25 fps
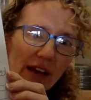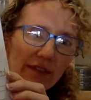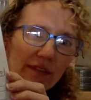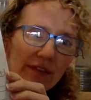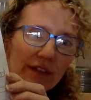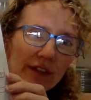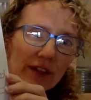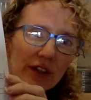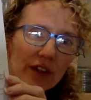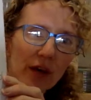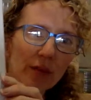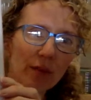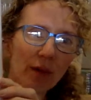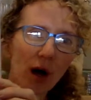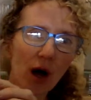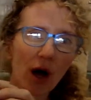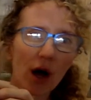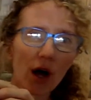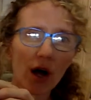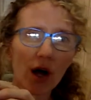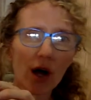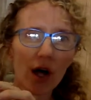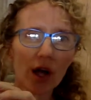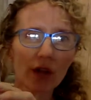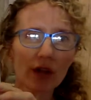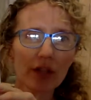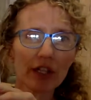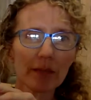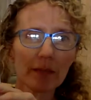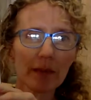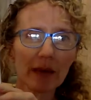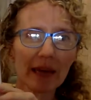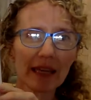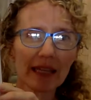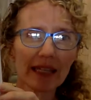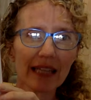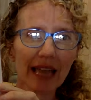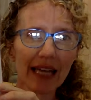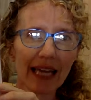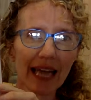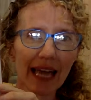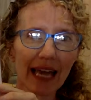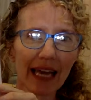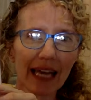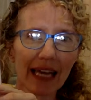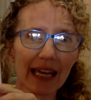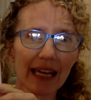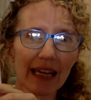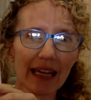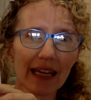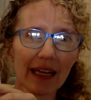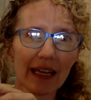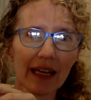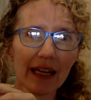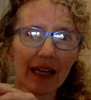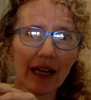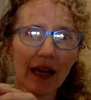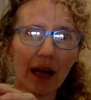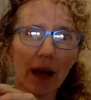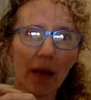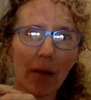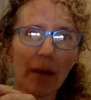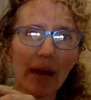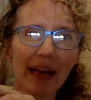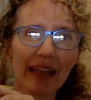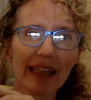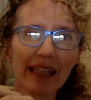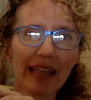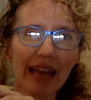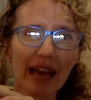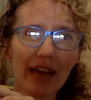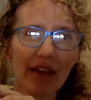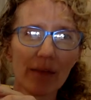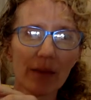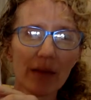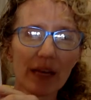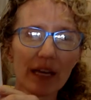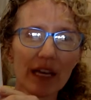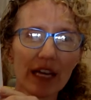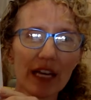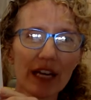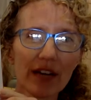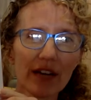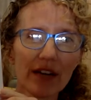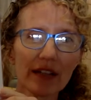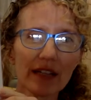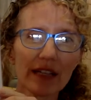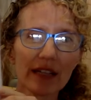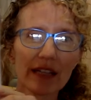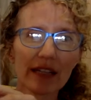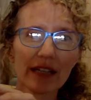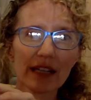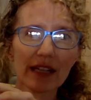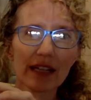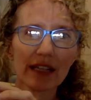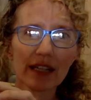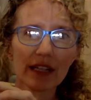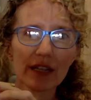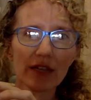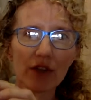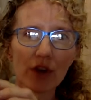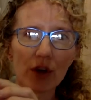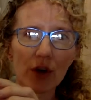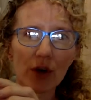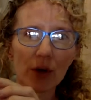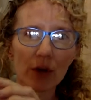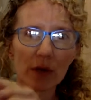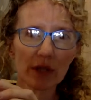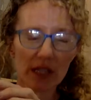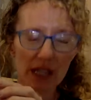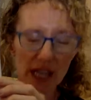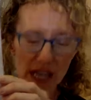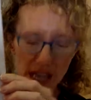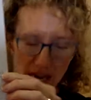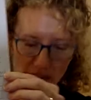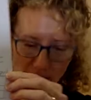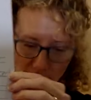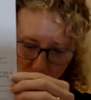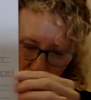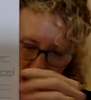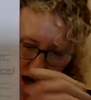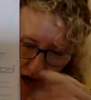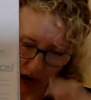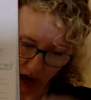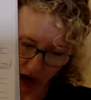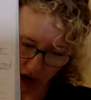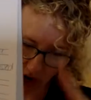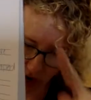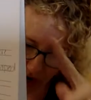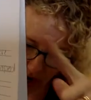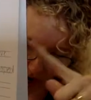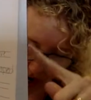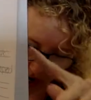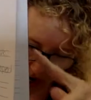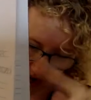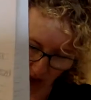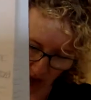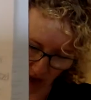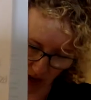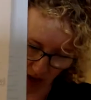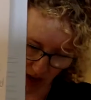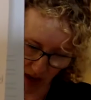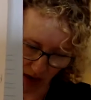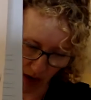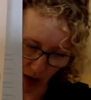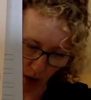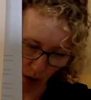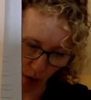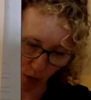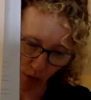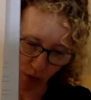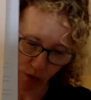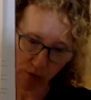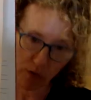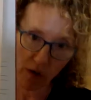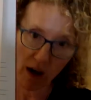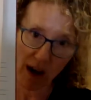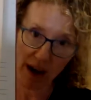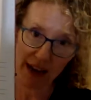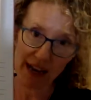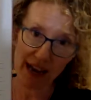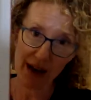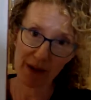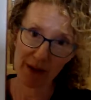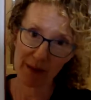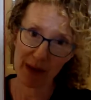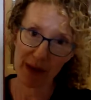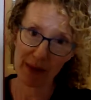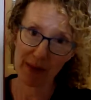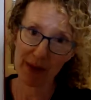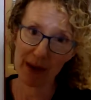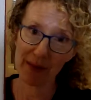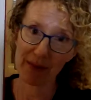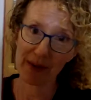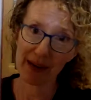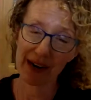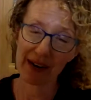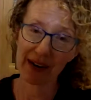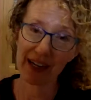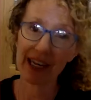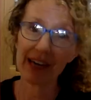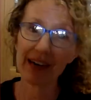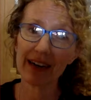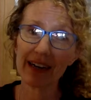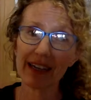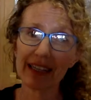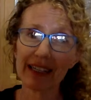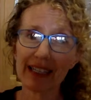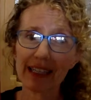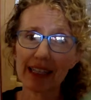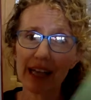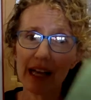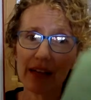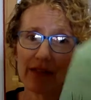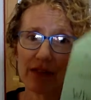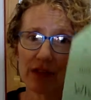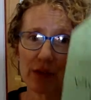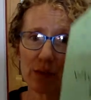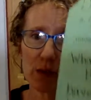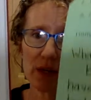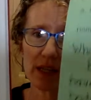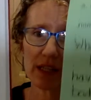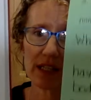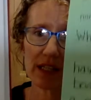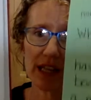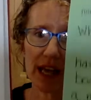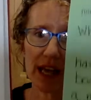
filled up all the space I can. Bats have big ears and a sensitive nose. There are, now on my paper down here, I still have some words